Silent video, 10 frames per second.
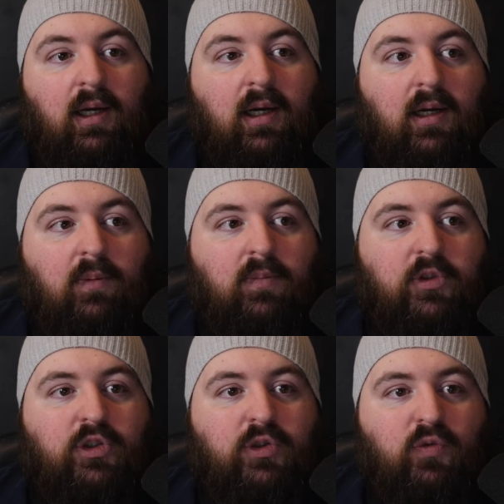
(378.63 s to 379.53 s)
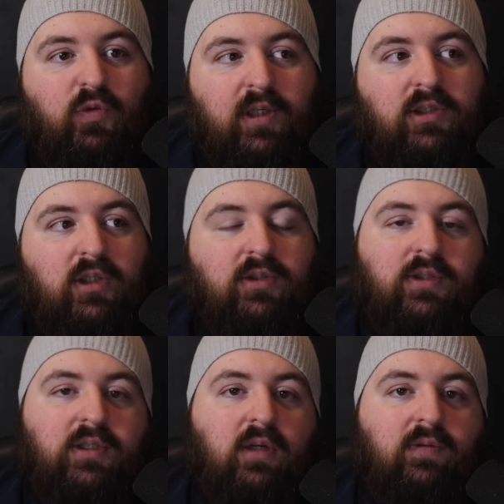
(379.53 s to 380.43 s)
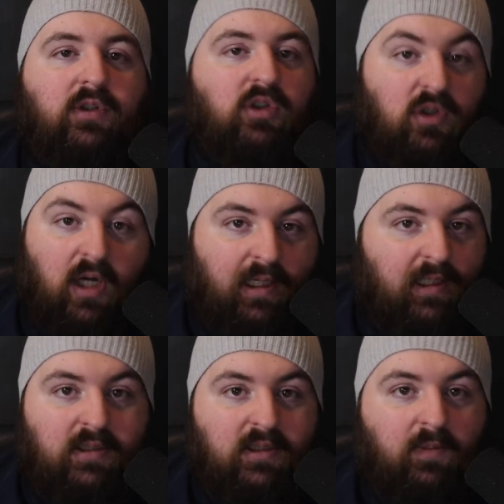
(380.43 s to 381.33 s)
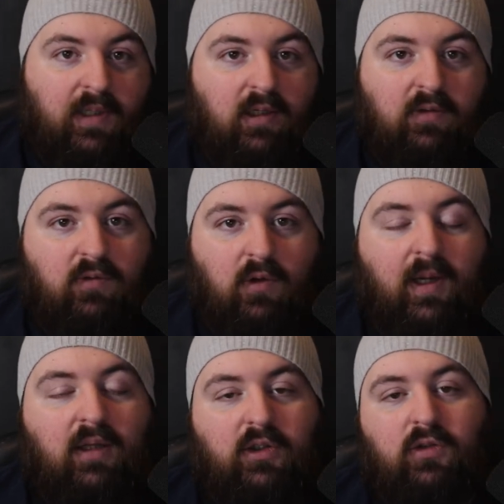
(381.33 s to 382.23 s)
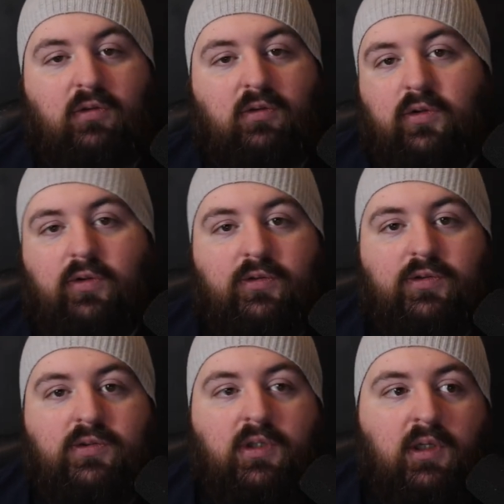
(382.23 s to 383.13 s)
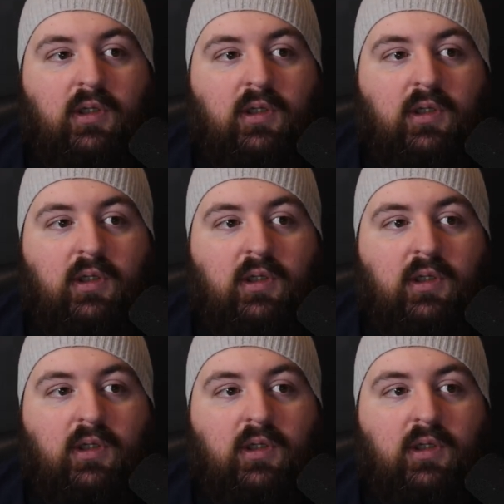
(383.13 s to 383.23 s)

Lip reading: to readjust yourself, to try and get some kind of normality. You lose